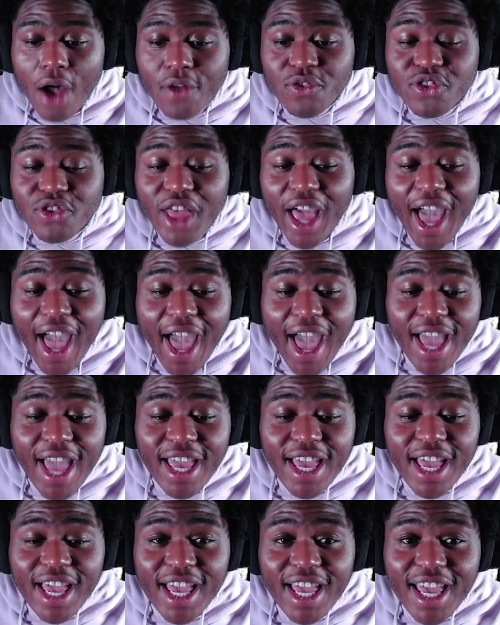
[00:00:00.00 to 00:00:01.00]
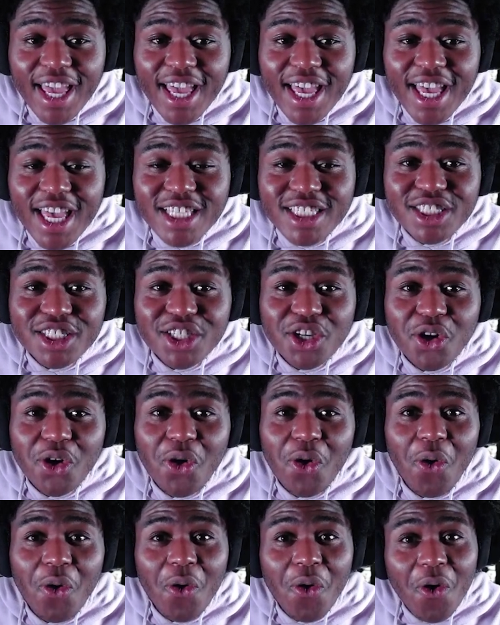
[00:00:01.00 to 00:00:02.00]
That is
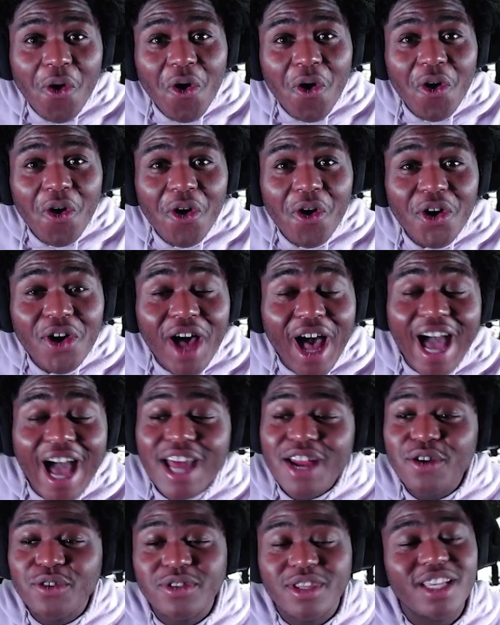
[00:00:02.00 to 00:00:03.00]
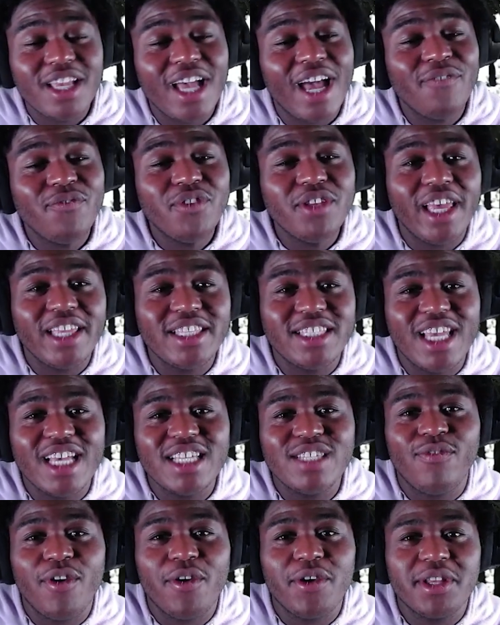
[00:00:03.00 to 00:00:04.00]
cool. I feel like that's
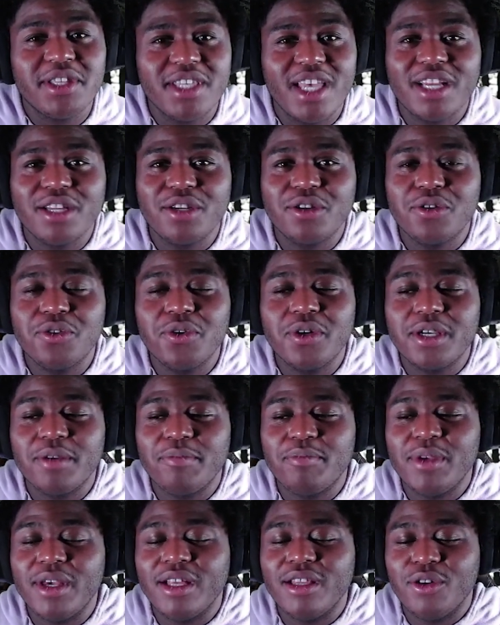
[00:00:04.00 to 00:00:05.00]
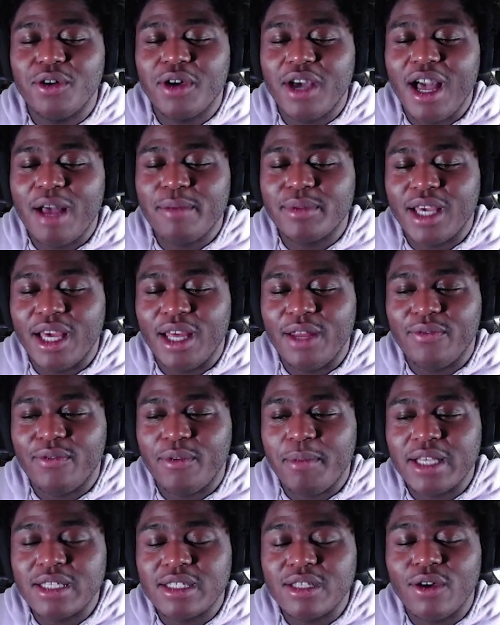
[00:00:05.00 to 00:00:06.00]
very technical. It could be a little complicated for
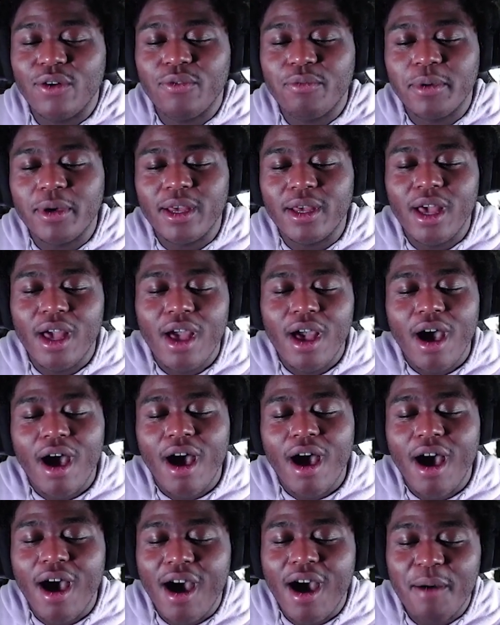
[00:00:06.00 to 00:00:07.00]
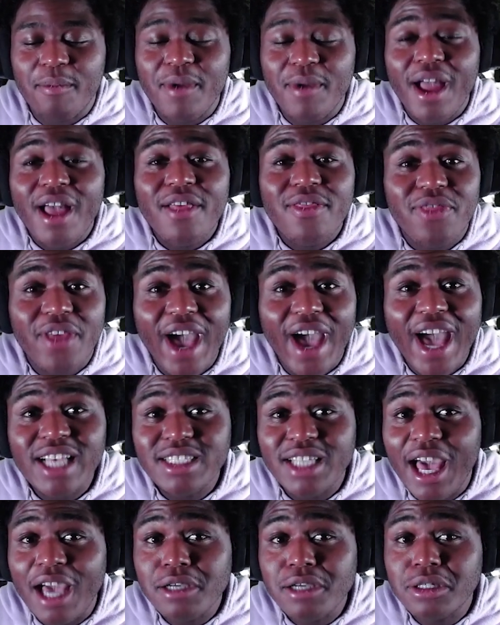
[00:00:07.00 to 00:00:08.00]
myself, but that's
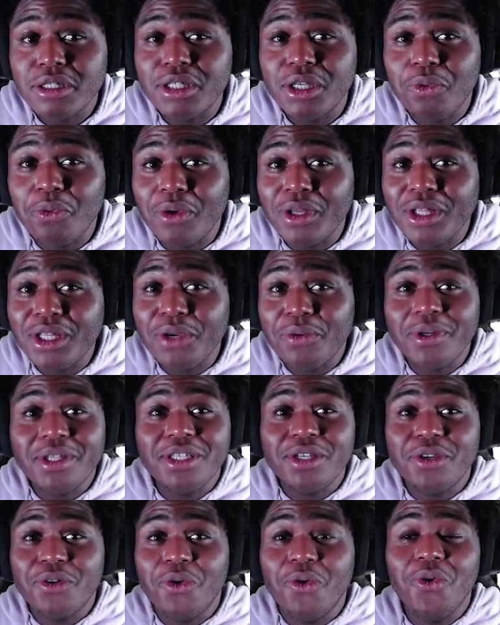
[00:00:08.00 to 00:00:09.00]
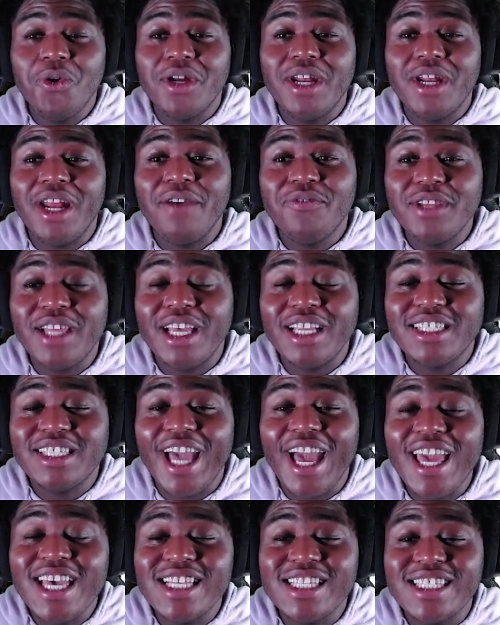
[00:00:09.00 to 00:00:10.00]
actually really, really cool. And I feel like
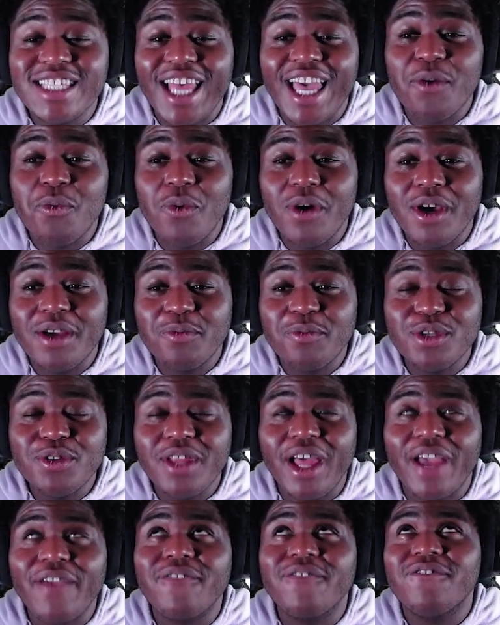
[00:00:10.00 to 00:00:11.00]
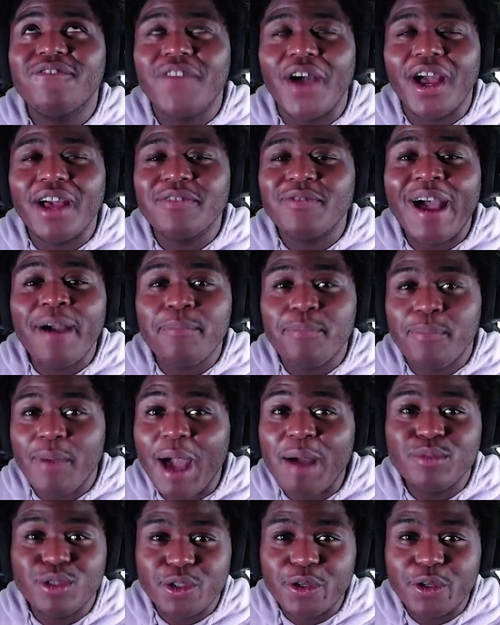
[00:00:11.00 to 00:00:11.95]
that is like one where you like, I'm